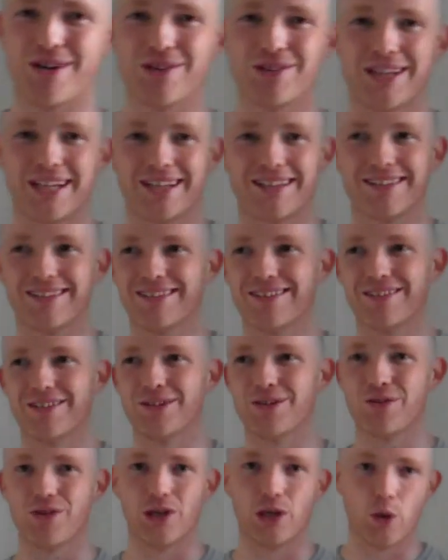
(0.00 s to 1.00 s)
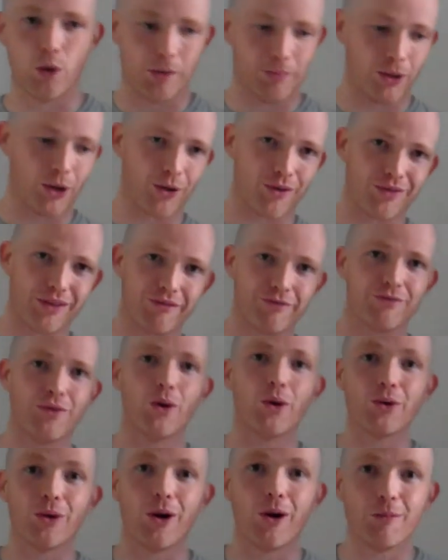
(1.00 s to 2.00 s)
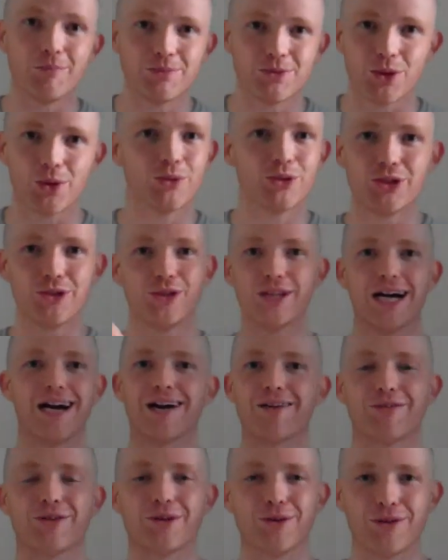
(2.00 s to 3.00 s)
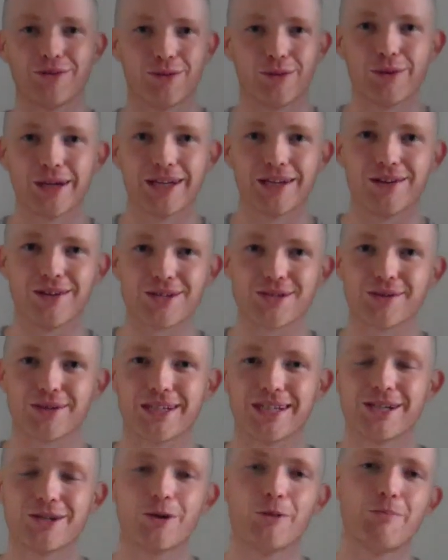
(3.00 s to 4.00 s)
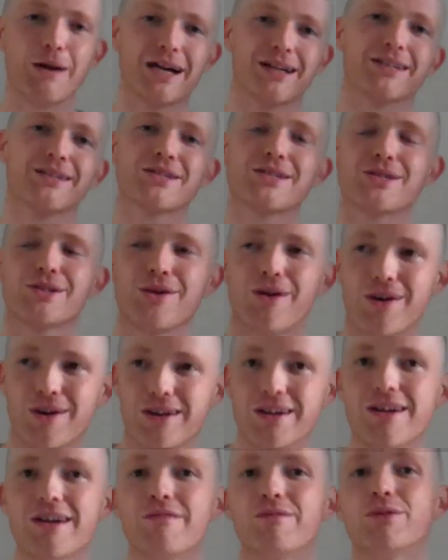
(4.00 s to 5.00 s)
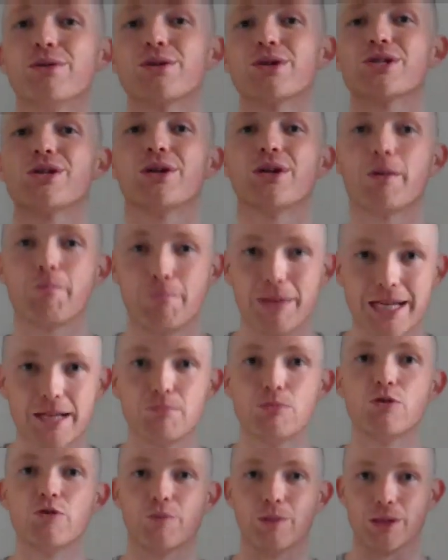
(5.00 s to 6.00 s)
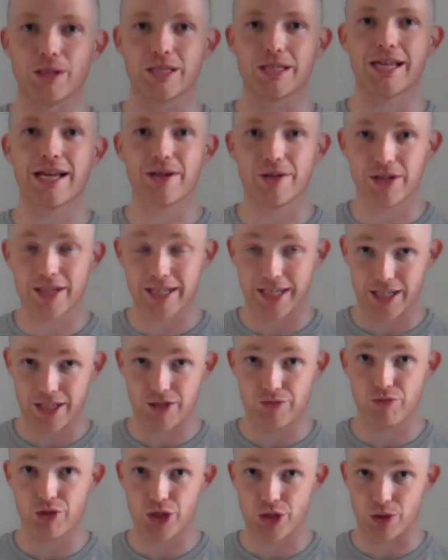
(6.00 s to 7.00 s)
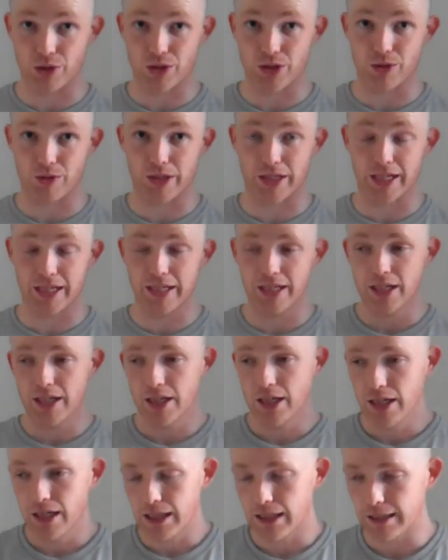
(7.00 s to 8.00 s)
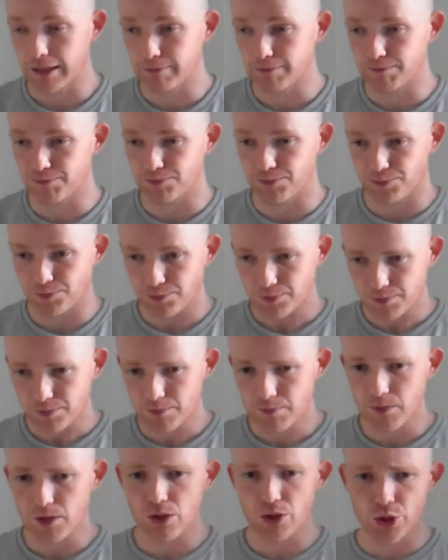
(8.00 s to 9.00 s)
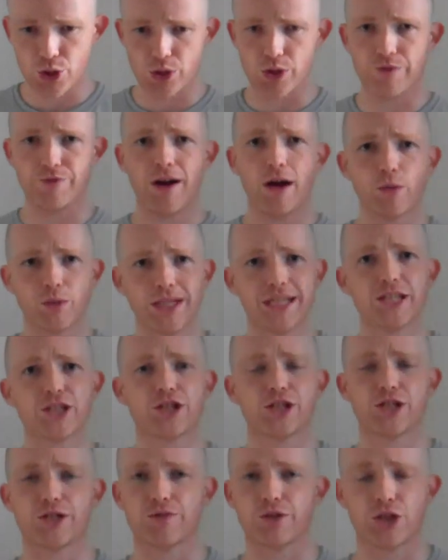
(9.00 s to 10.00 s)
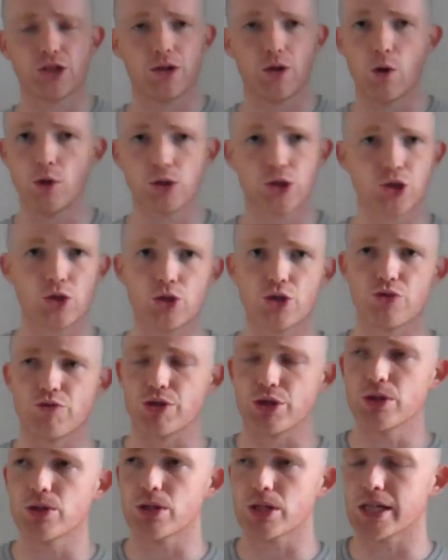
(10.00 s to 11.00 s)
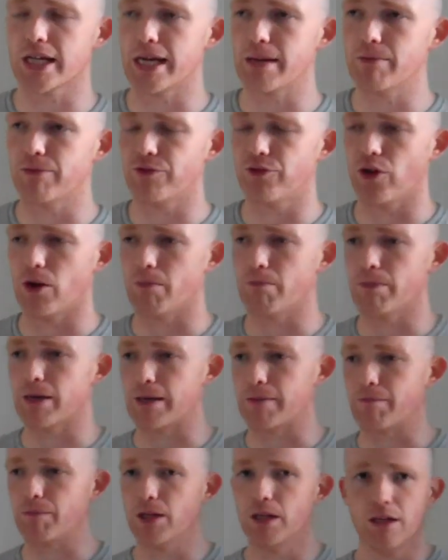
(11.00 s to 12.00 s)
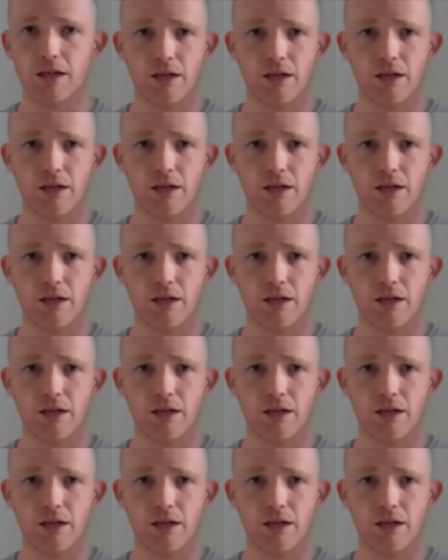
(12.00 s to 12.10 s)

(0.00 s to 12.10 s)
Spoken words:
on the lower part of their forearm. Don't do that if you're going for weight loss, okay? Go back to the start, focus on the big movements. They're going to get you the results, okay? So the foundations of all Sean's results came from